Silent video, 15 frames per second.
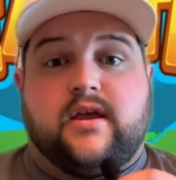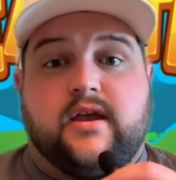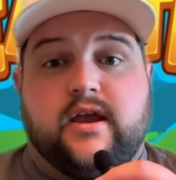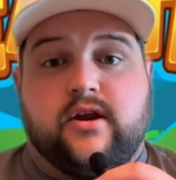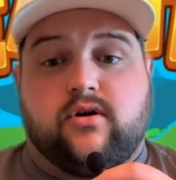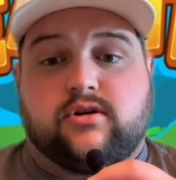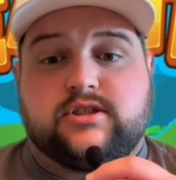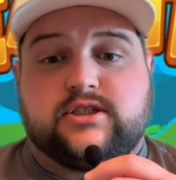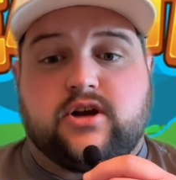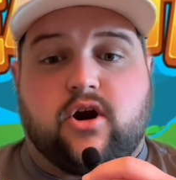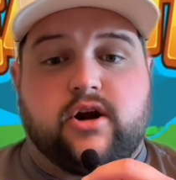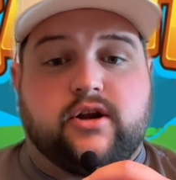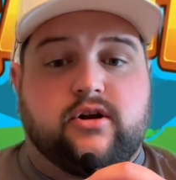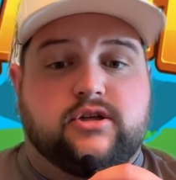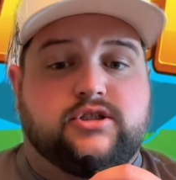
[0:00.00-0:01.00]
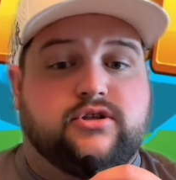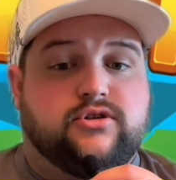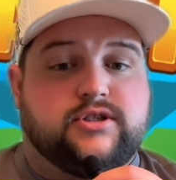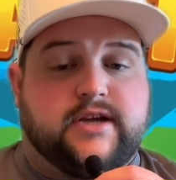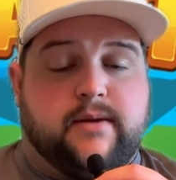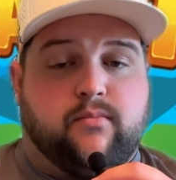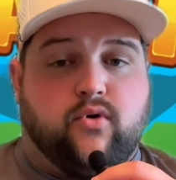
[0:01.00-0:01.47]
It all started on
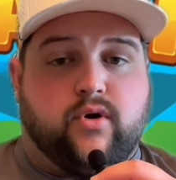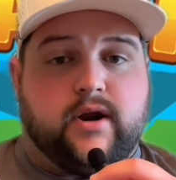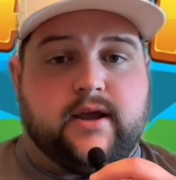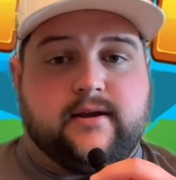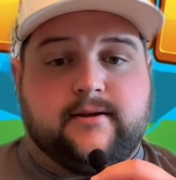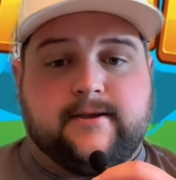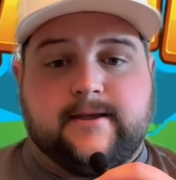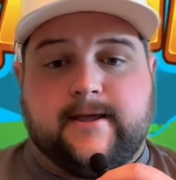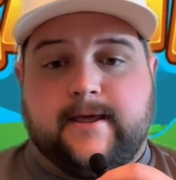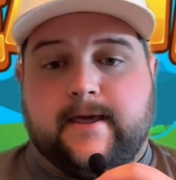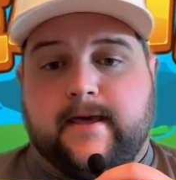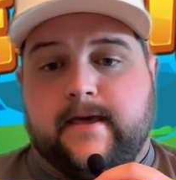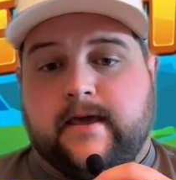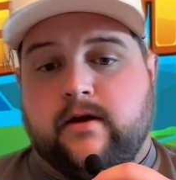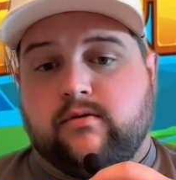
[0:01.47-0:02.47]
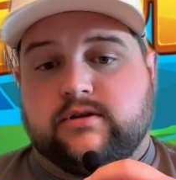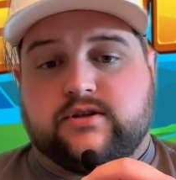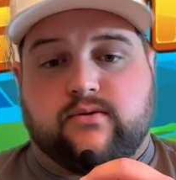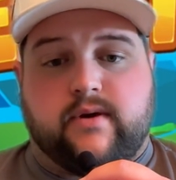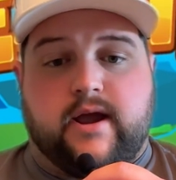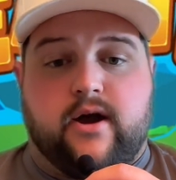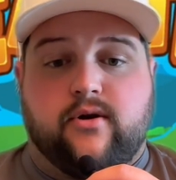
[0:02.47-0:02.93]
Tuesday morning. It was
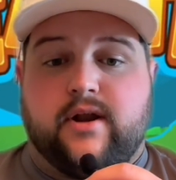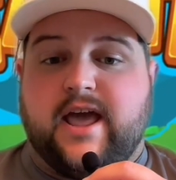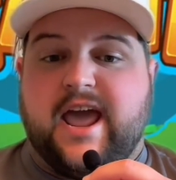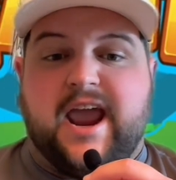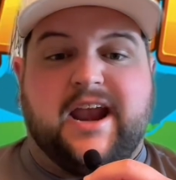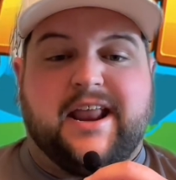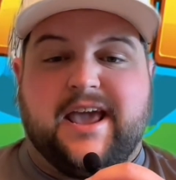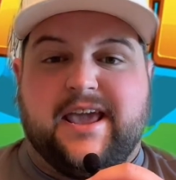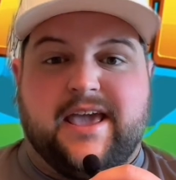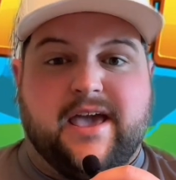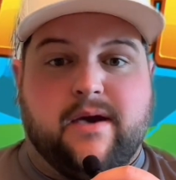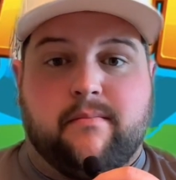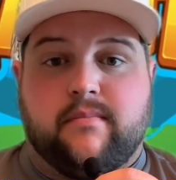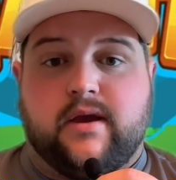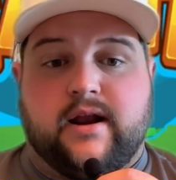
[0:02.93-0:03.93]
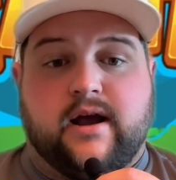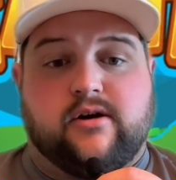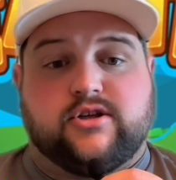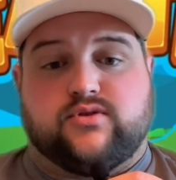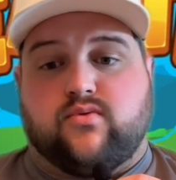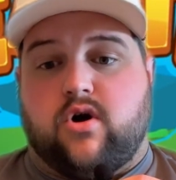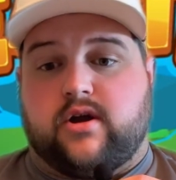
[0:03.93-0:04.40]
around 8 a.m., and I
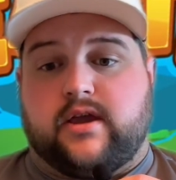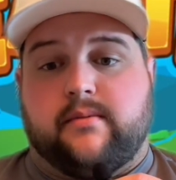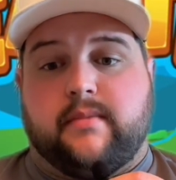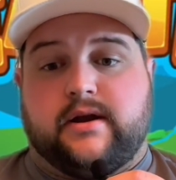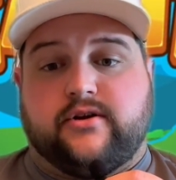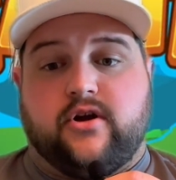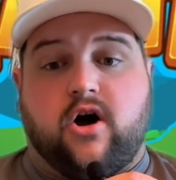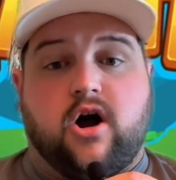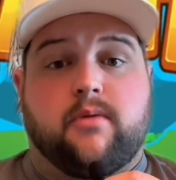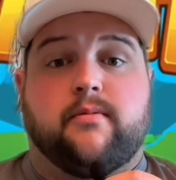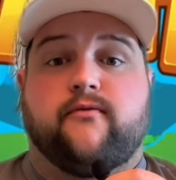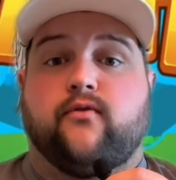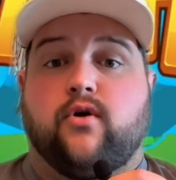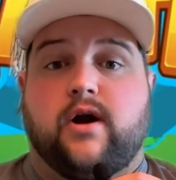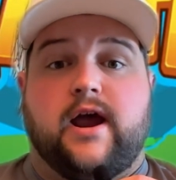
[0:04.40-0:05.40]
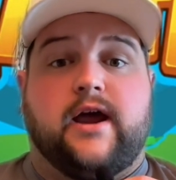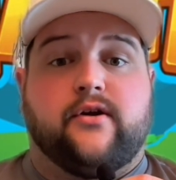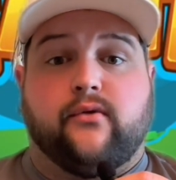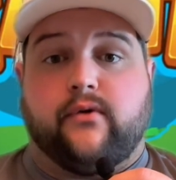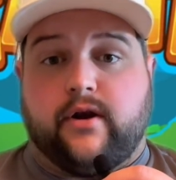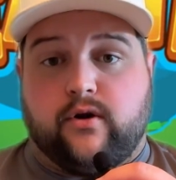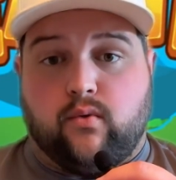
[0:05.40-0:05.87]
was walking my dog before I had to
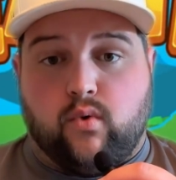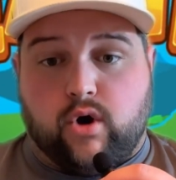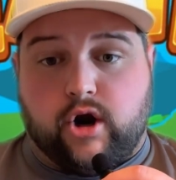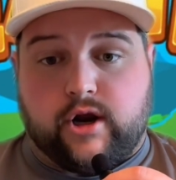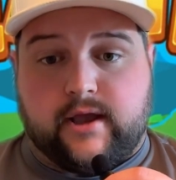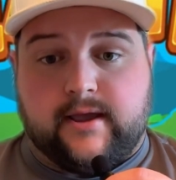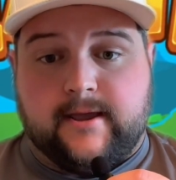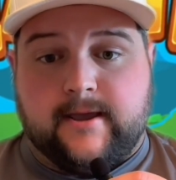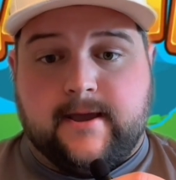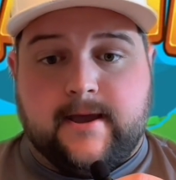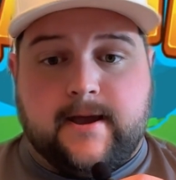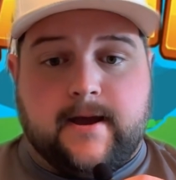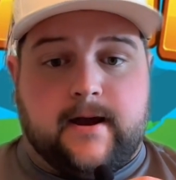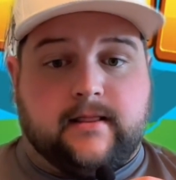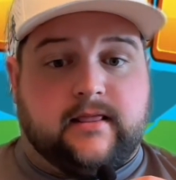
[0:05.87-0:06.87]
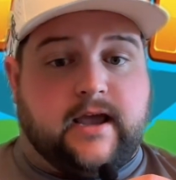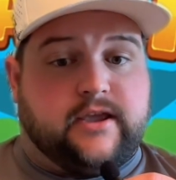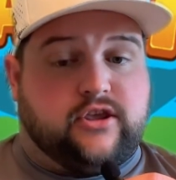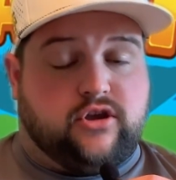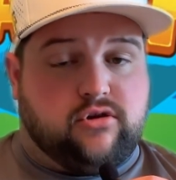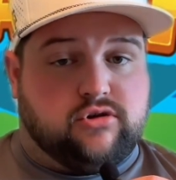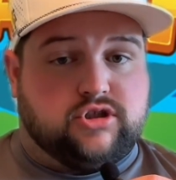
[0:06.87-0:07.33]
run to work. Like
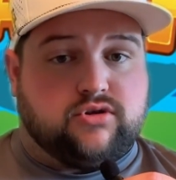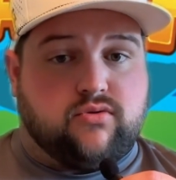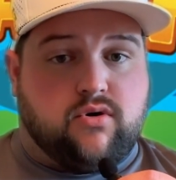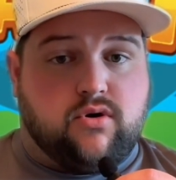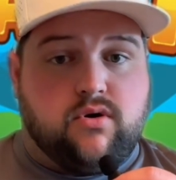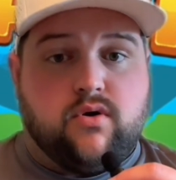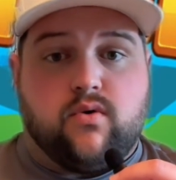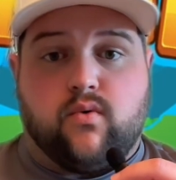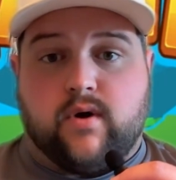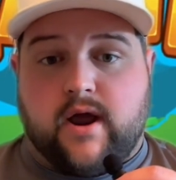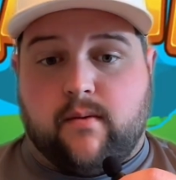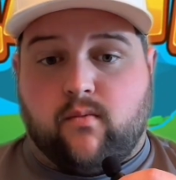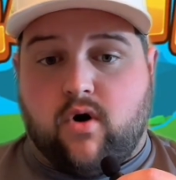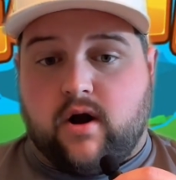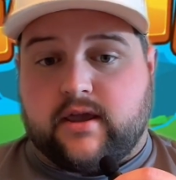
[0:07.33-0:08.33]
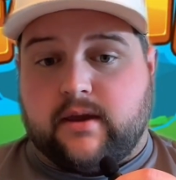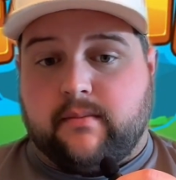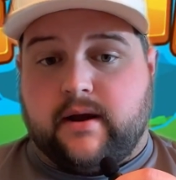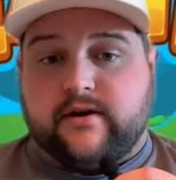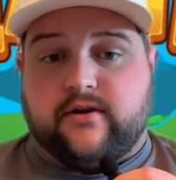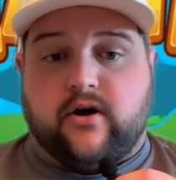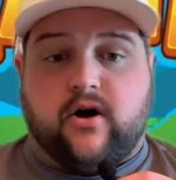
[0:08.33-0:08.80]
usual, when I'm walking
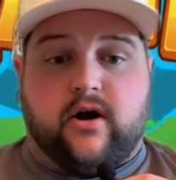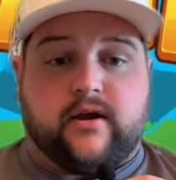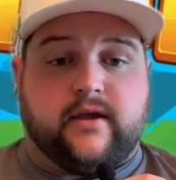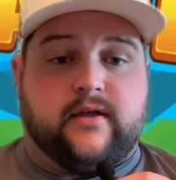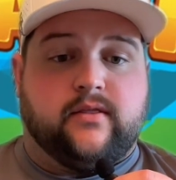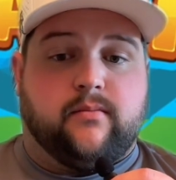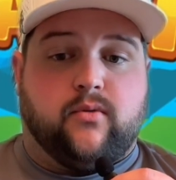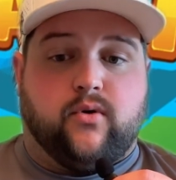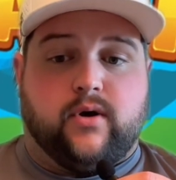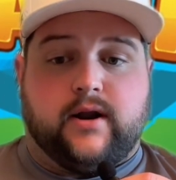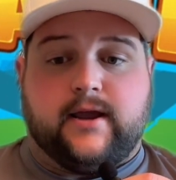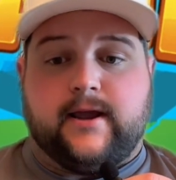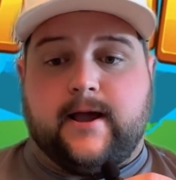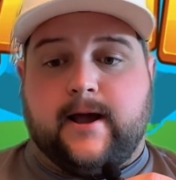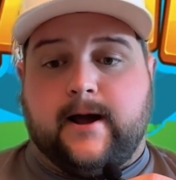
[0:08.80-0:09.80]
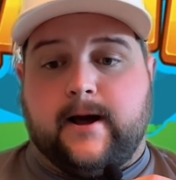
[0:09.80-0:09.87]
my dog in the morning,